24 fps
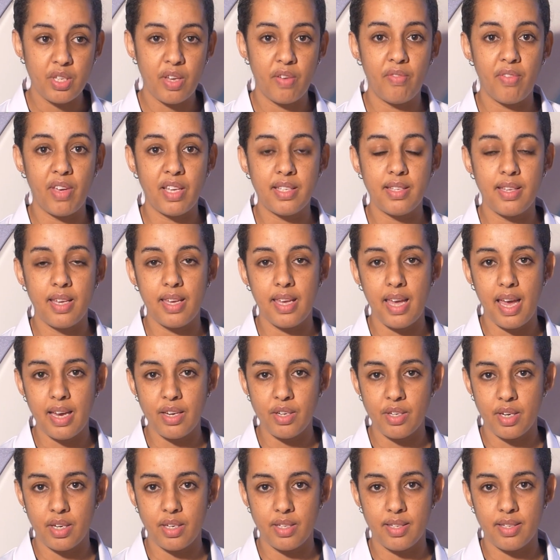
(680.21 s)

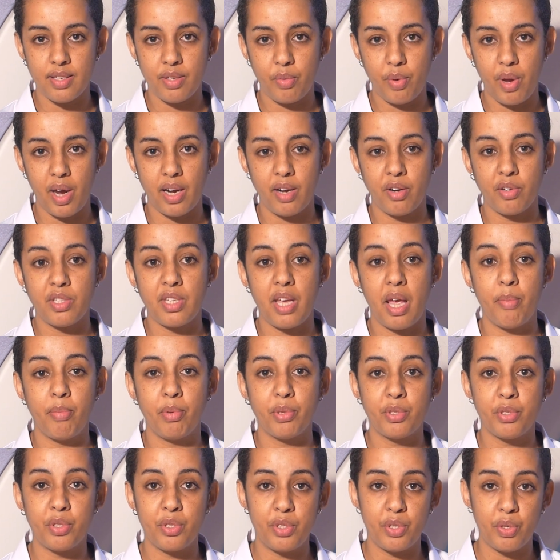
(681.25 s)
investigations we are not able
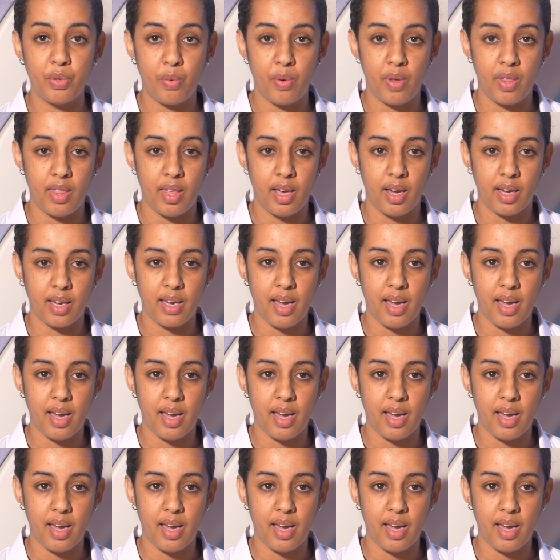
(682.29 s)
to do with the